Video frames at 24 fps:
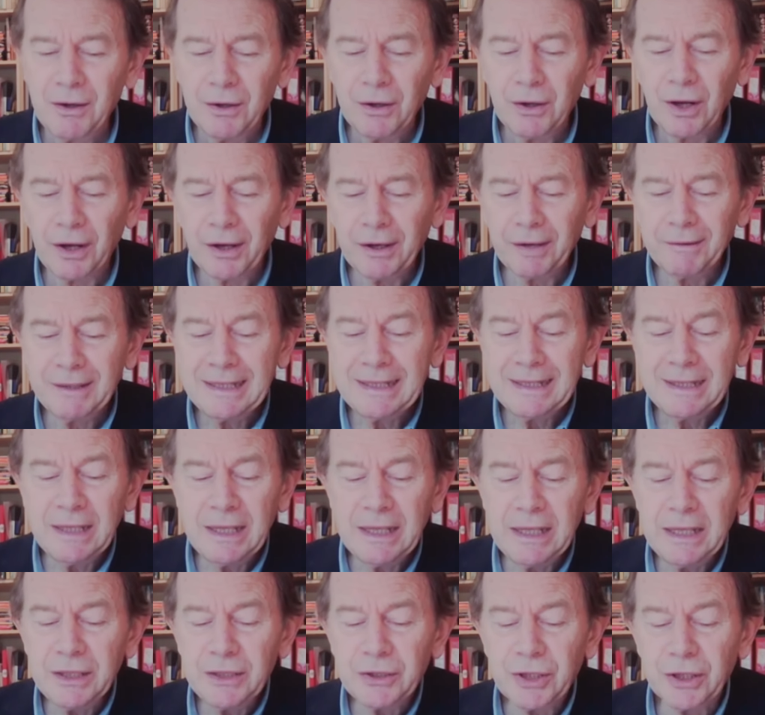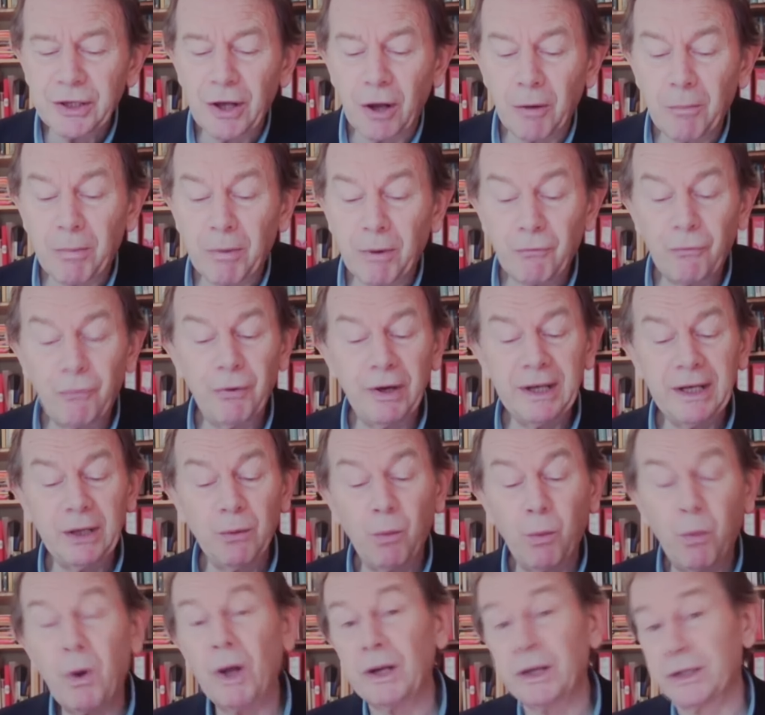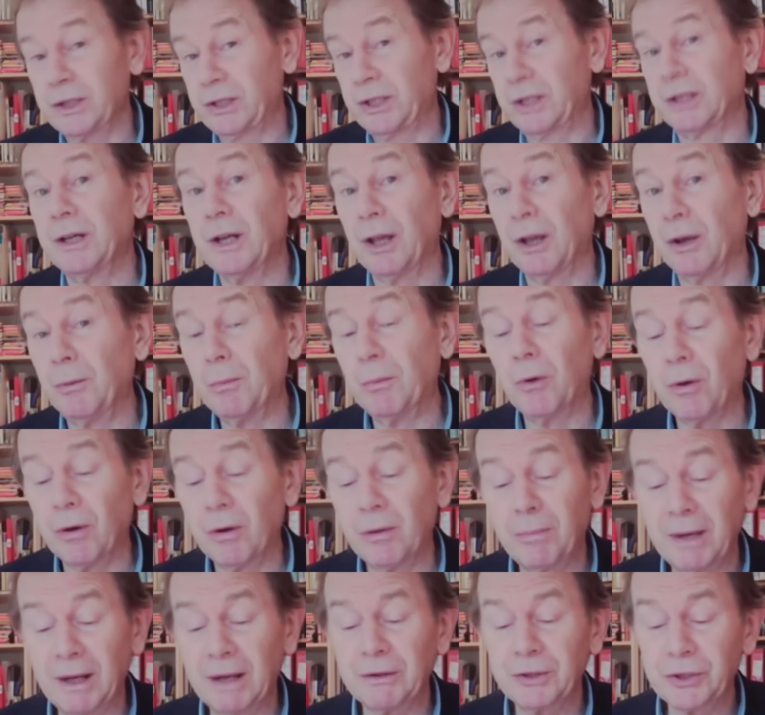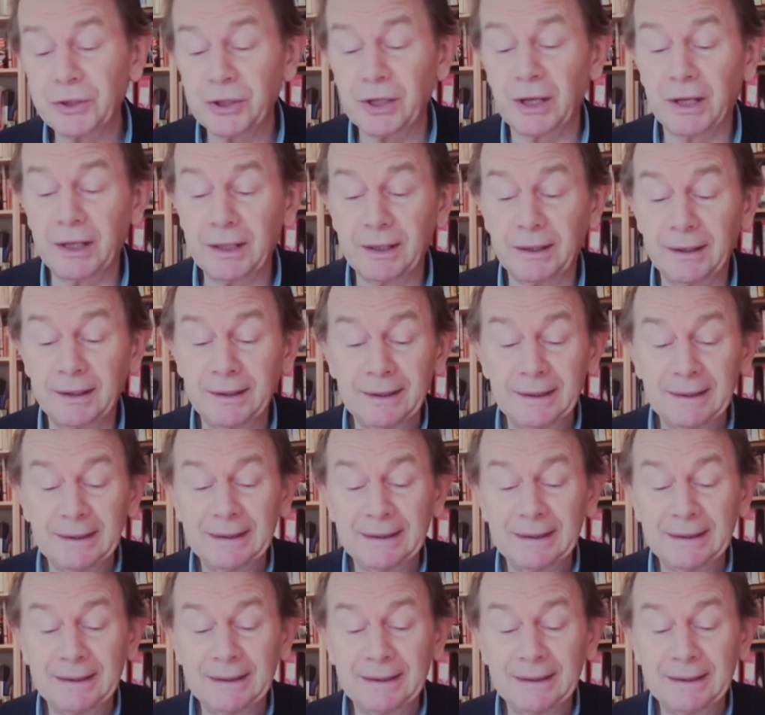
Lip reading: not only need to know, but really want to know more about China,